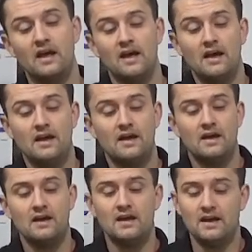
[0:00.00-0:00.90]

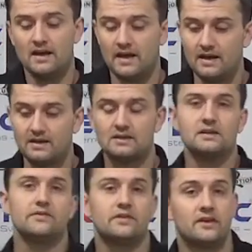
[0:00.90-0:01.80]
And it can
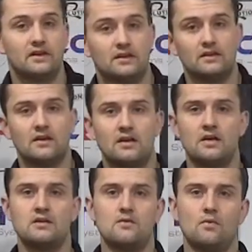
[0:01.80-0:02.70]
leave you thinking,
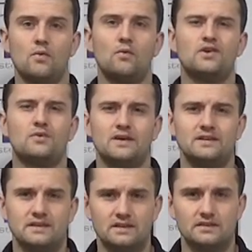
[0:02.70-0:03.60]
well, what do I
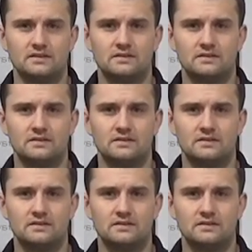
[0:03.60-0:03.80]
need?